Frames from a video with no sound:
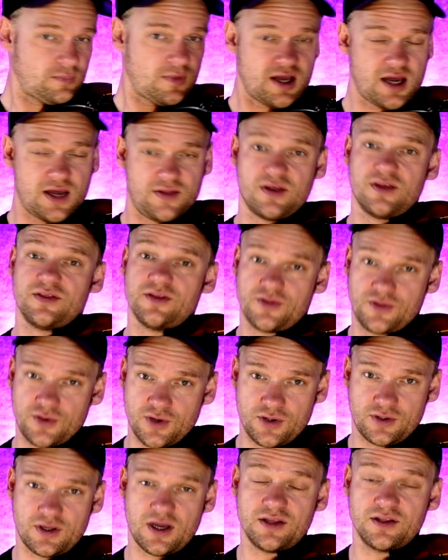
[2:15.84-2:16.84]
And then the
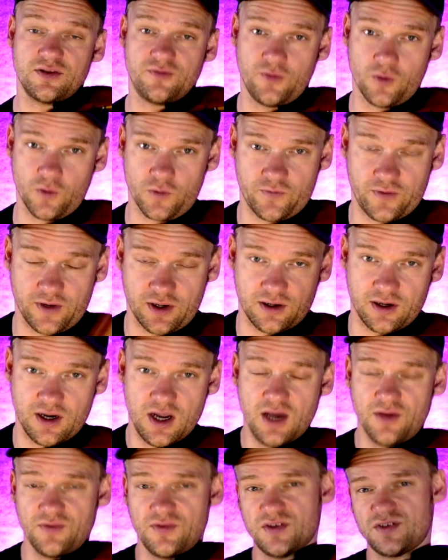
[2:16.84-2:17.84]
third and the fourth finger.
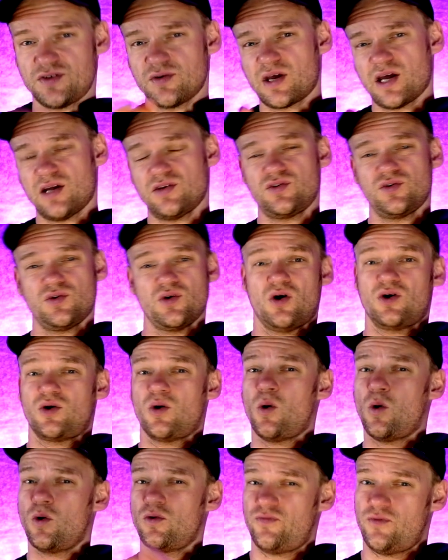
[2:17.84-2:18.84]
This you can do on
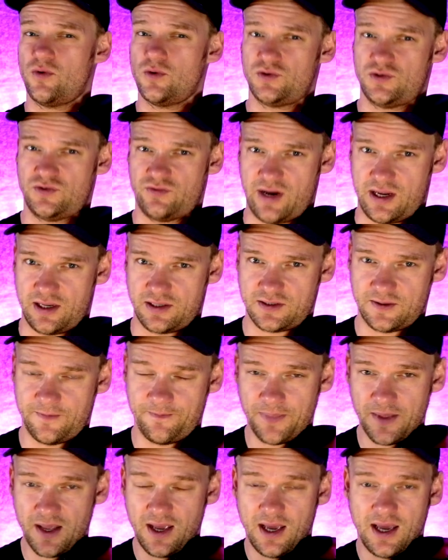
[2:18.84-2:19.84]
all four strings.
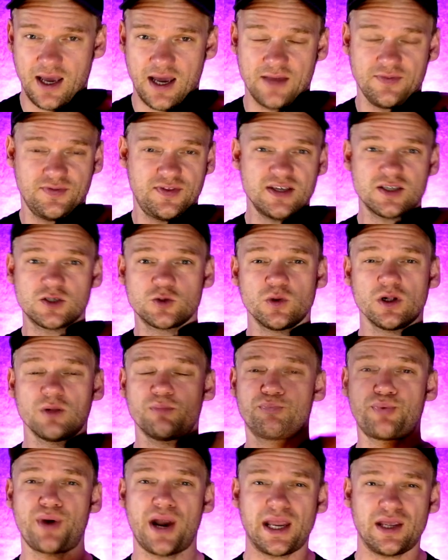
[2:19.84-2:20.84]
And this will
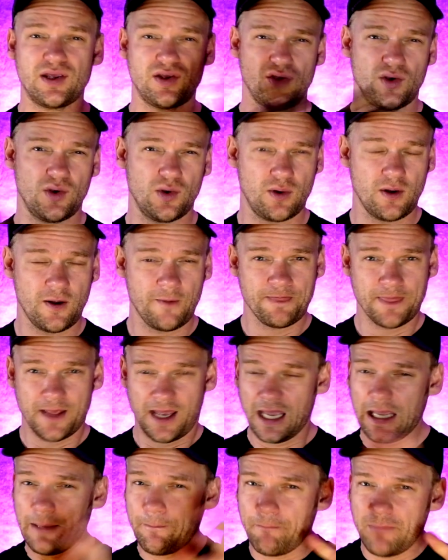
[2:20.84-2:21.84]
bring you
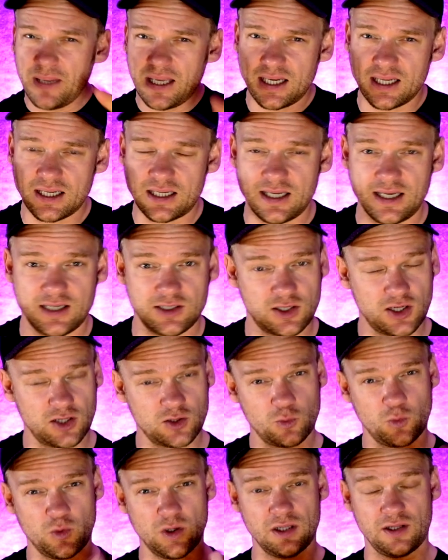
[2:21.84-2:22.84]
immediately, and it
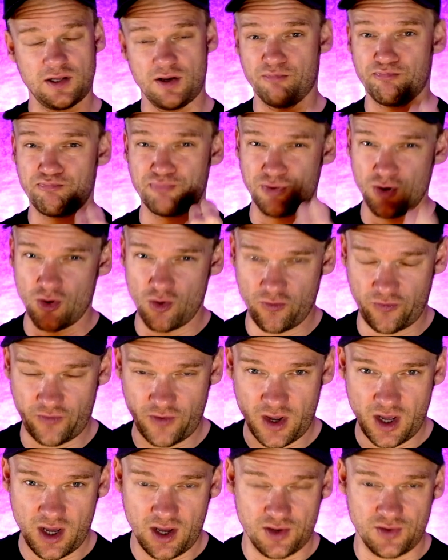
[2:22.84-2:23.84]
will improve
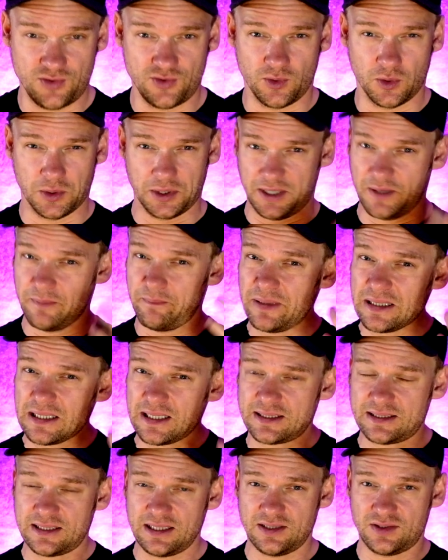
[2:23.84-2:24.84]
your
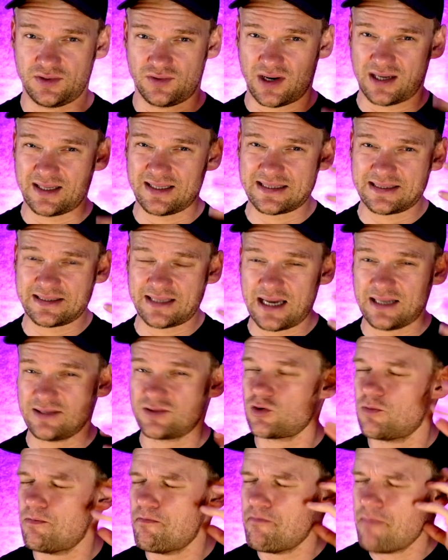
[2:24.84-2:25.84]
ability to understand,
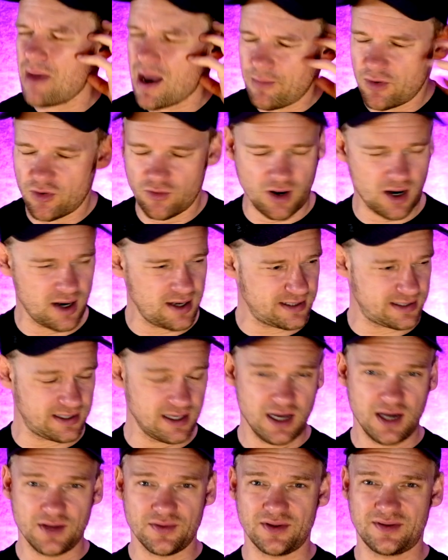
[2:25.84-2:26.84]
to memorize
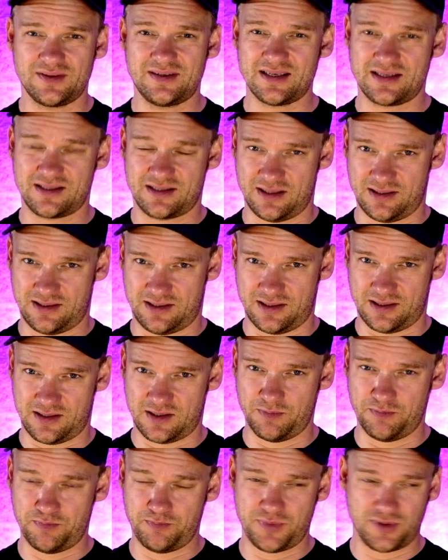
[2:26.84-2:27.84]
the distances,
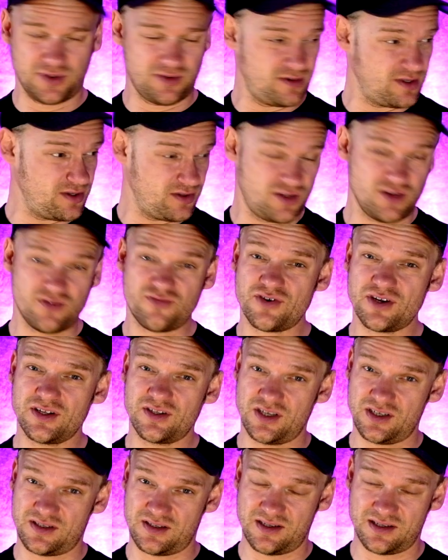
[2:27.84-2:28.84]
the different
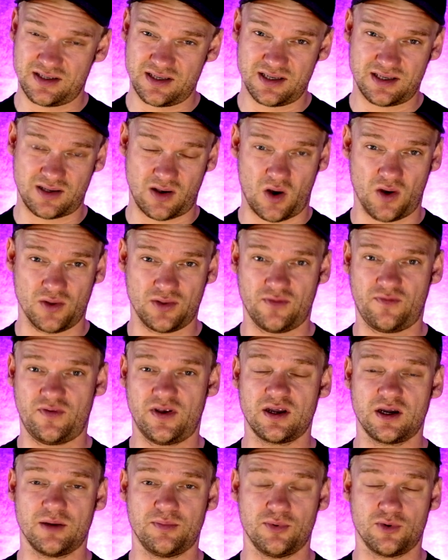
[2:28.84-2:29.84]
distances on the
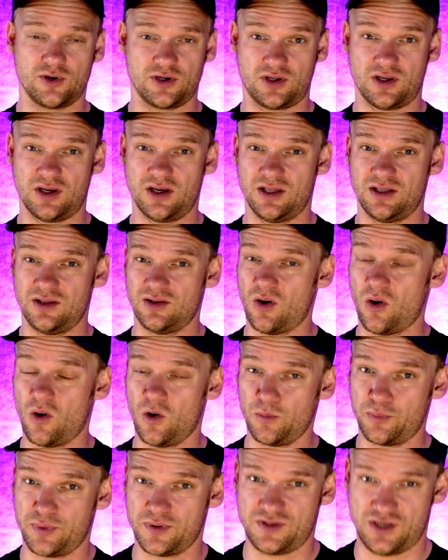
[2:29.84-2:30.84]
fingerboard in
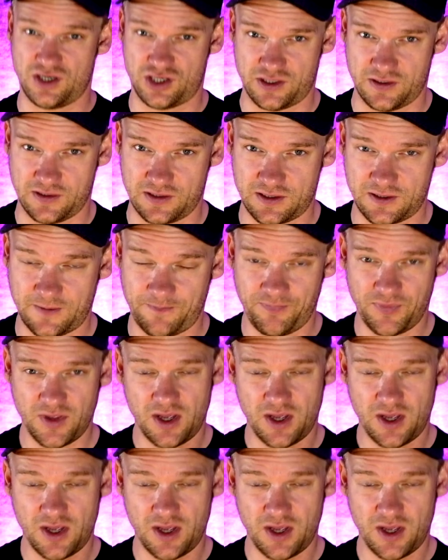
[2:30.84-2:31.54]
all positions.